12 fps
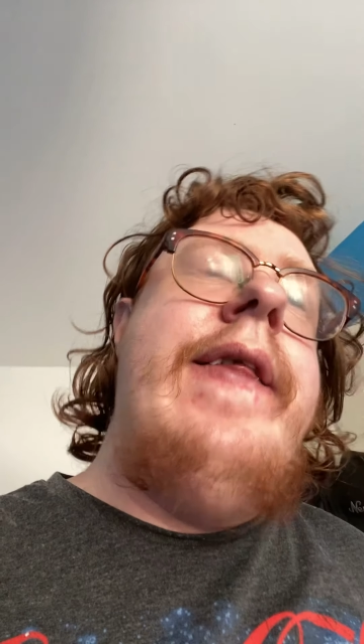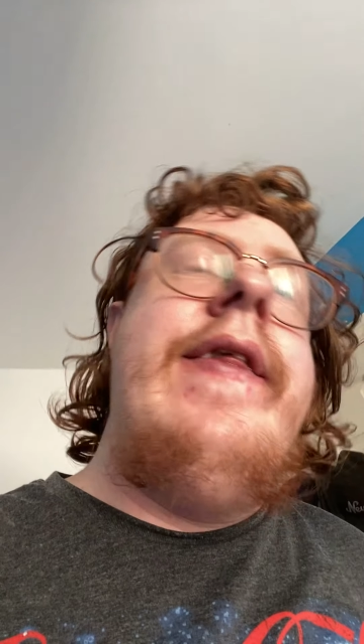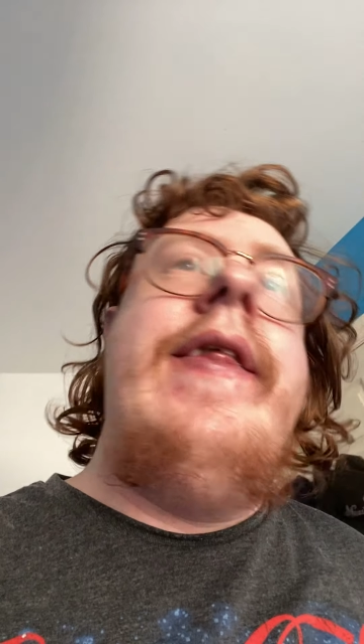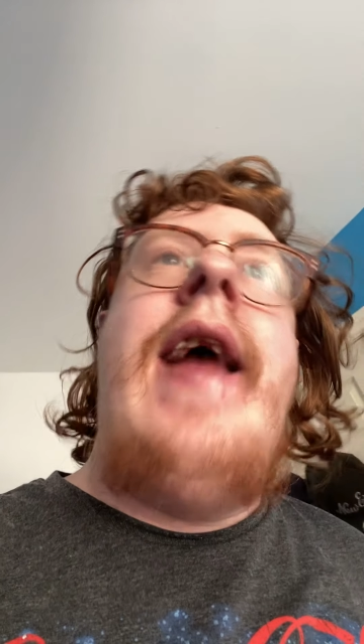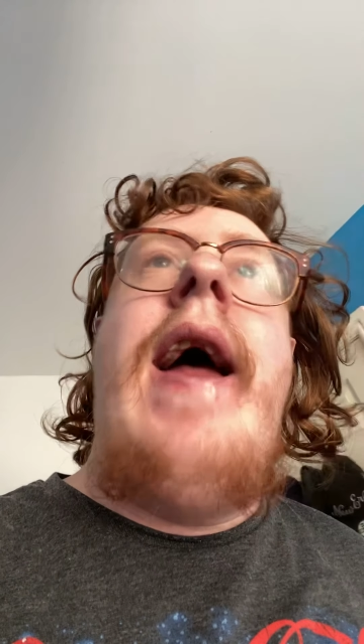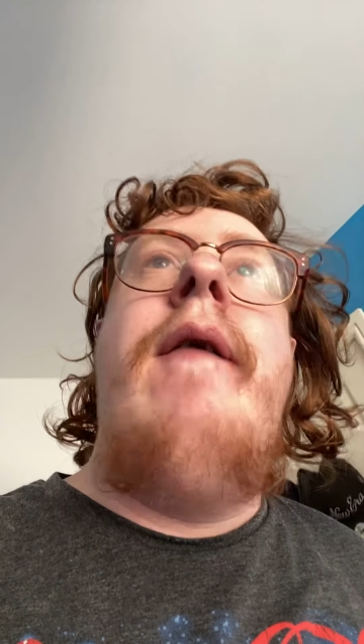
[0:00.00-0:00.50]

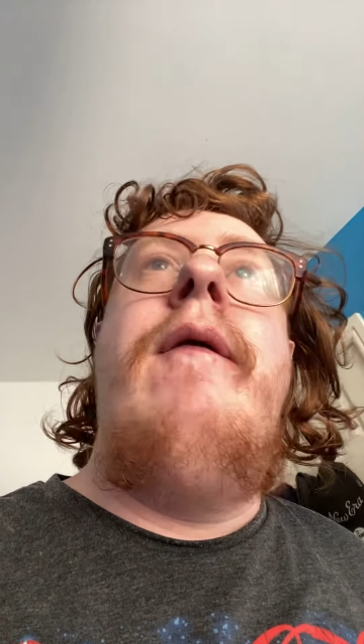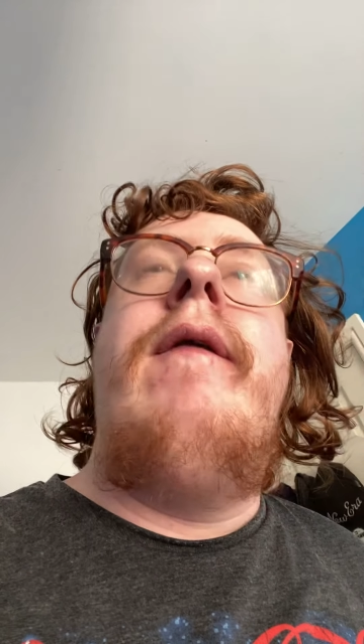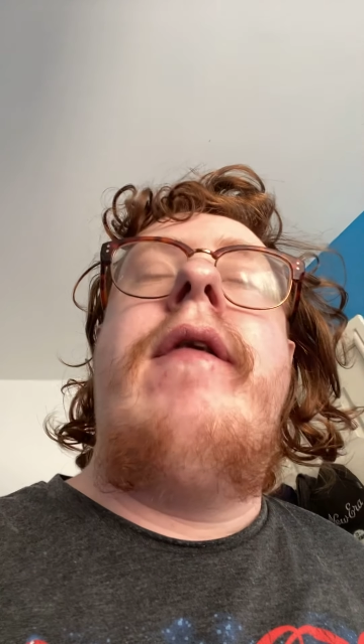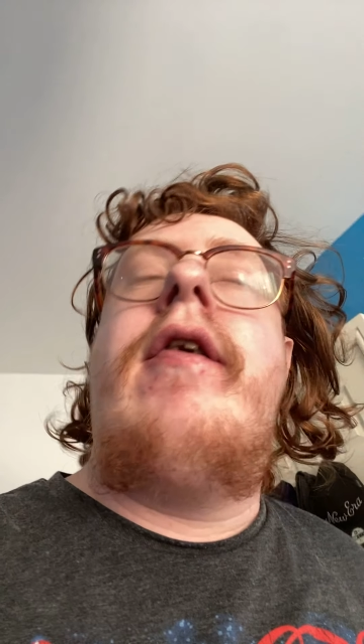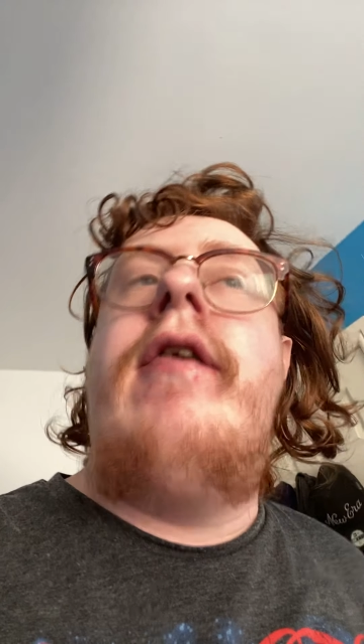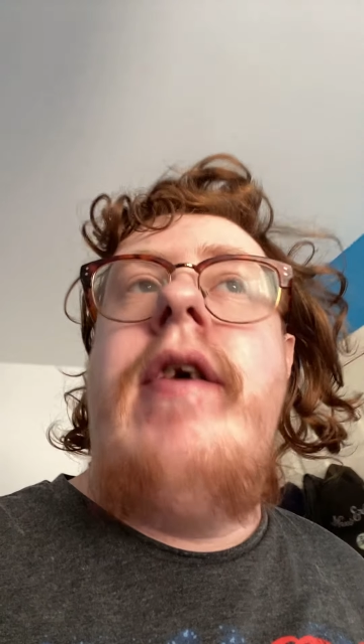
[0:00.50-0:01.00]
Now,
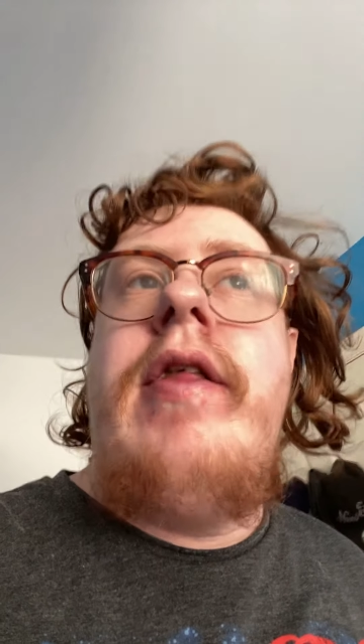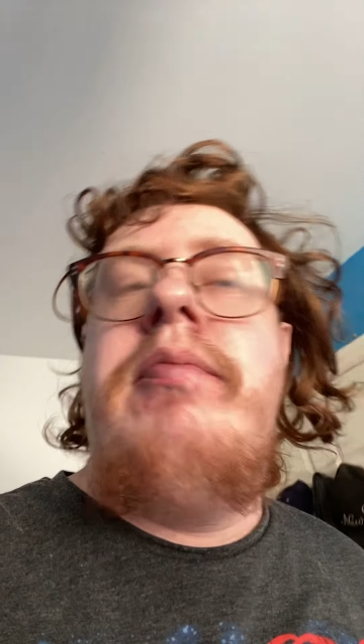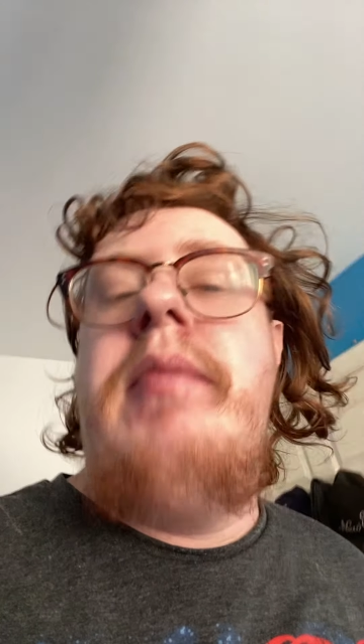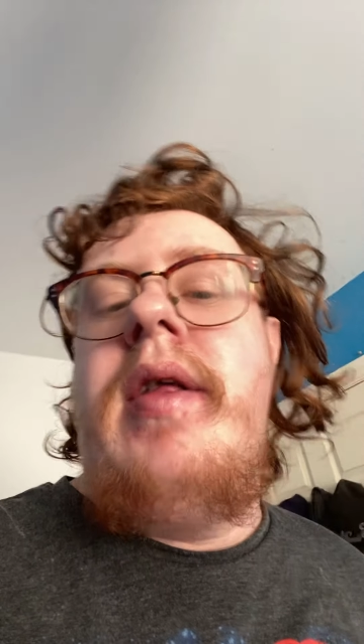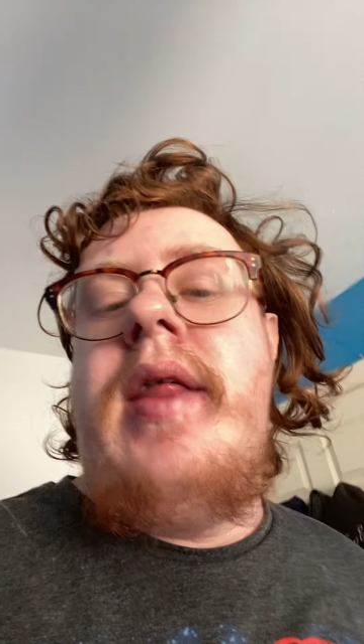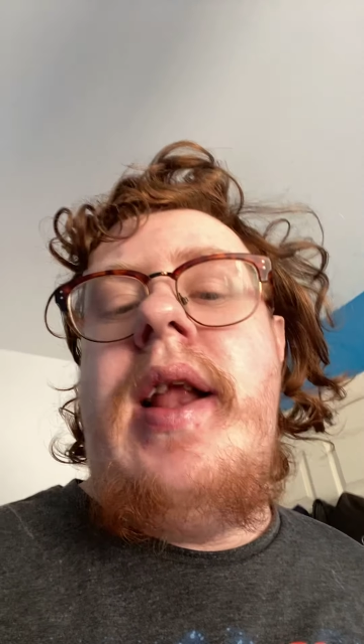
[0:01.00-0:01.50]

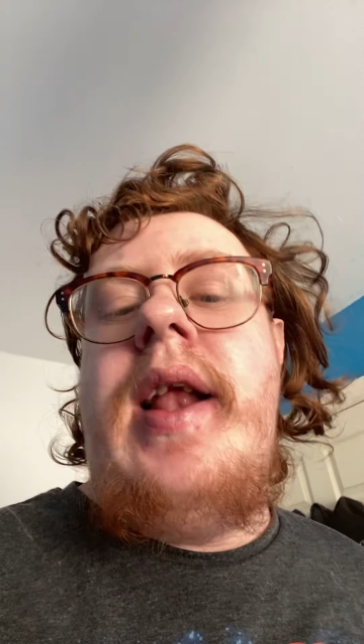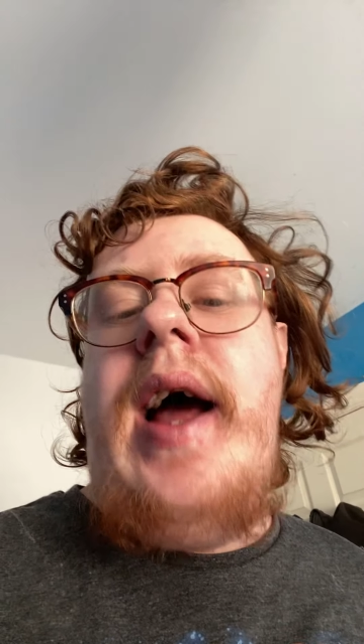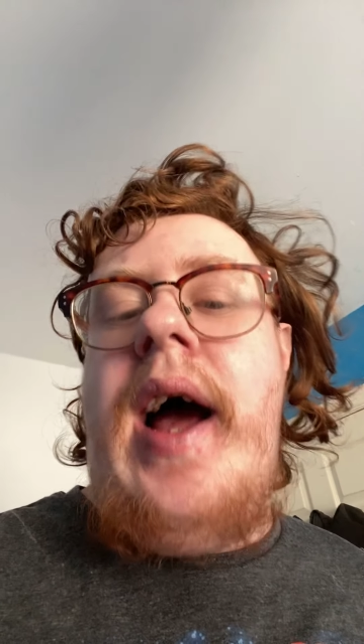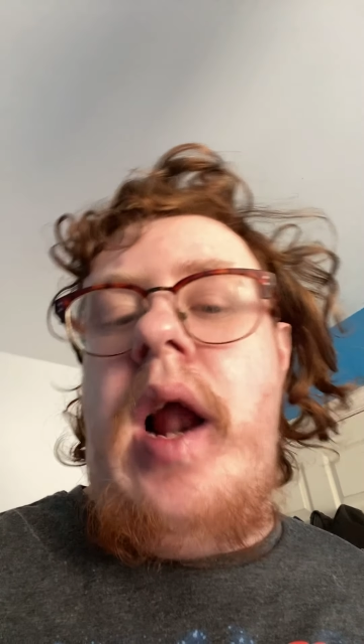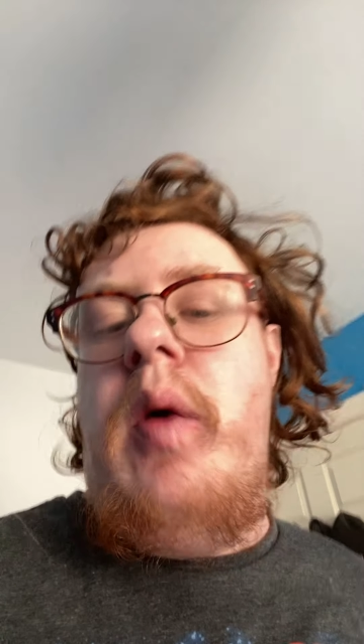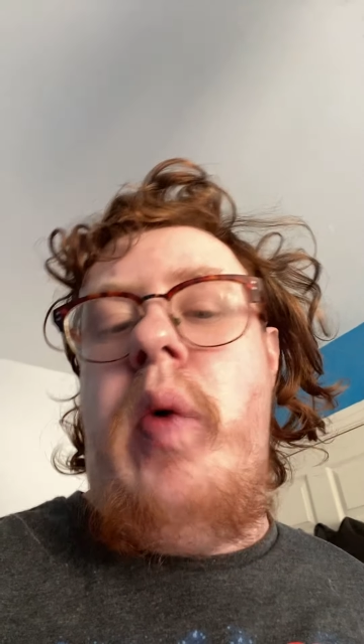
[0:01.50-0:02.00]
Christmas and
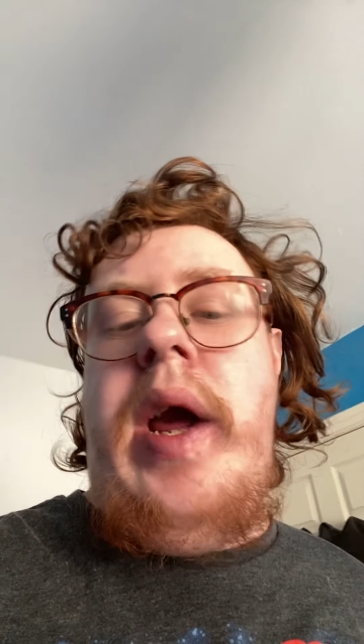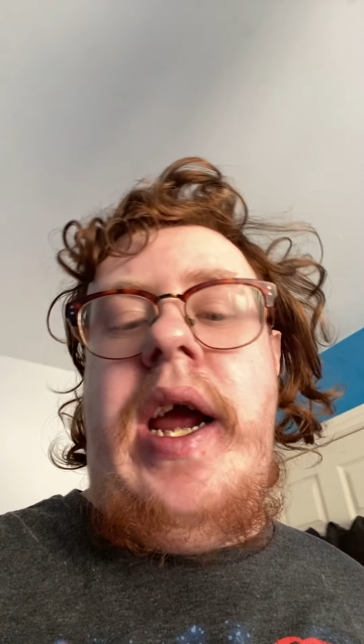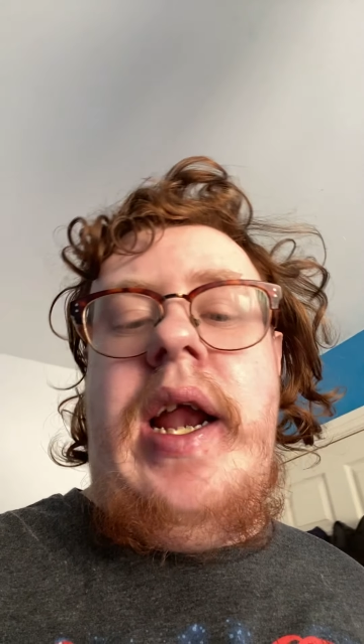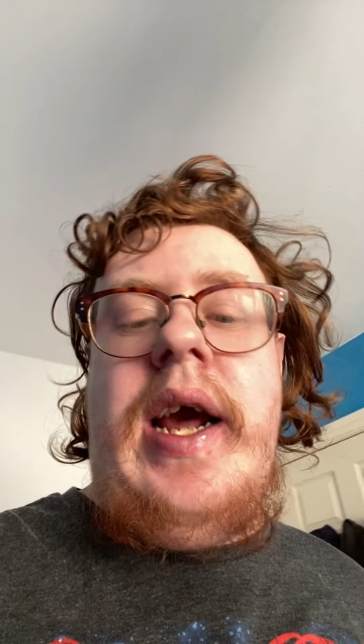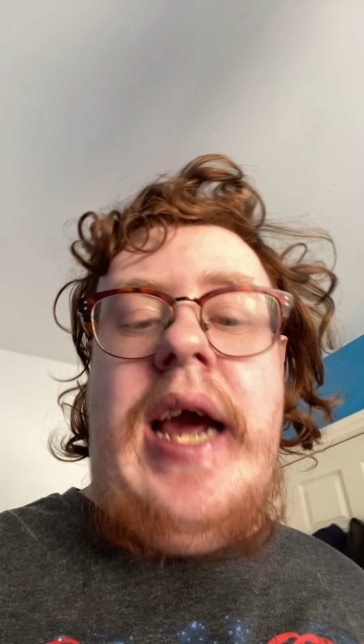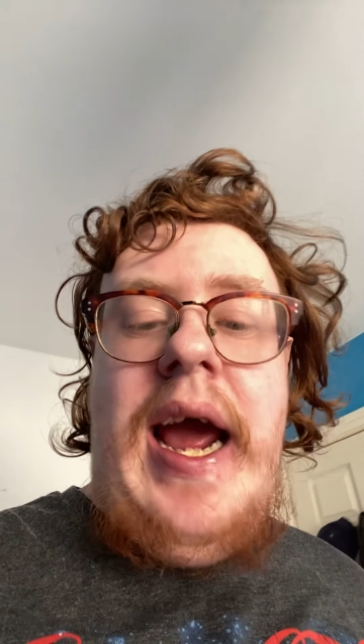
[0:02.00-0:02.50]

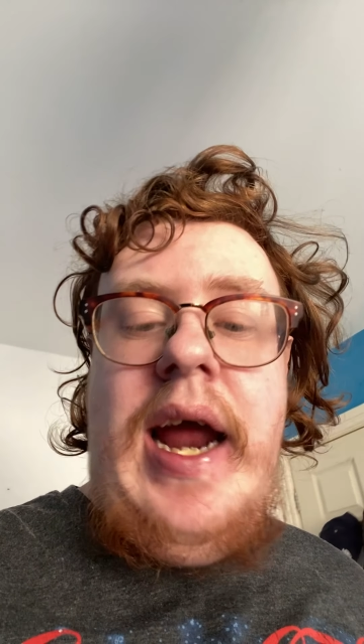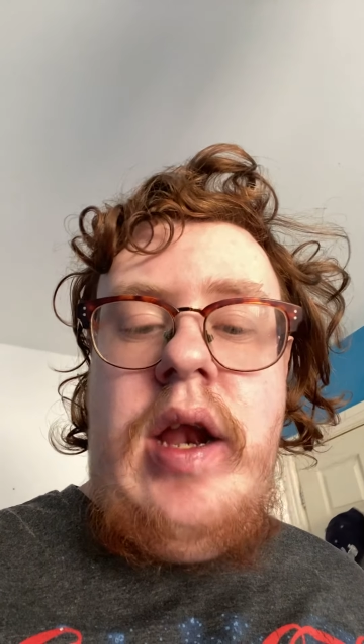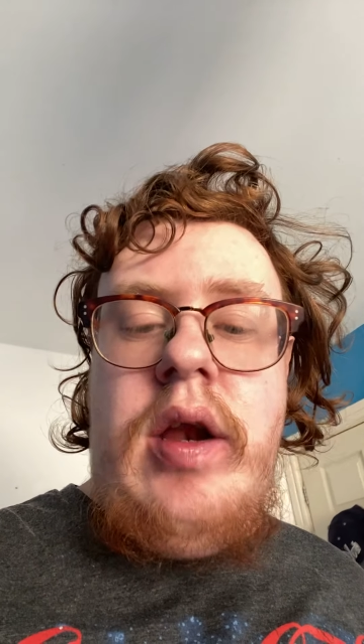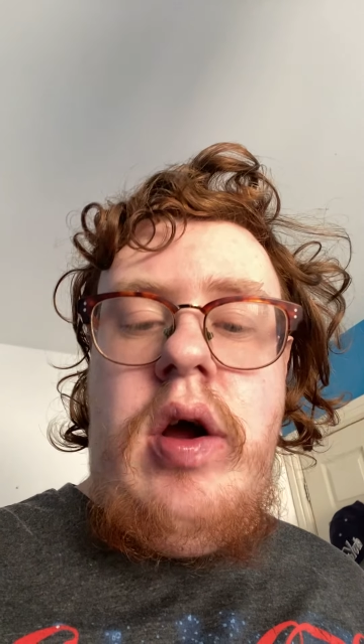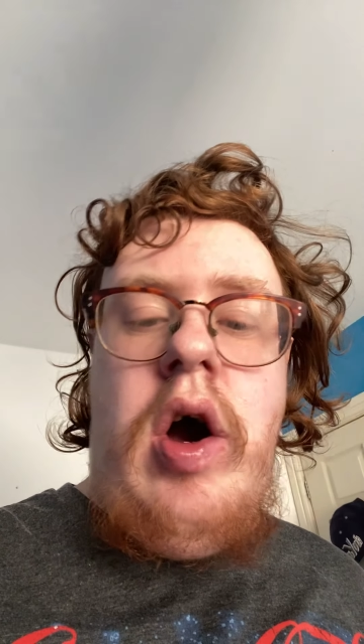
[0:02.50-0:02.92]
Halloween again,